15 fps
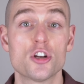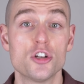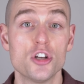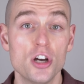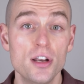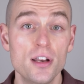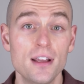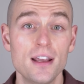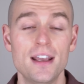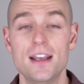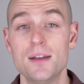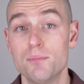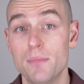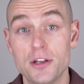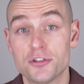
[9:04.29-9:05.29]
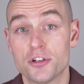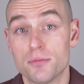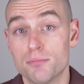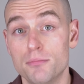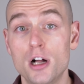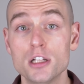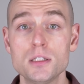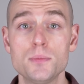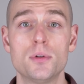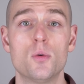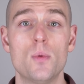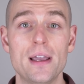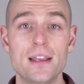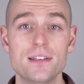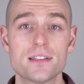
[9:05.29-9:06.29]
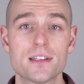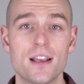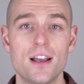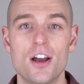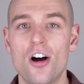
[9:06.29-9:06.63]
good, measured multiple ways,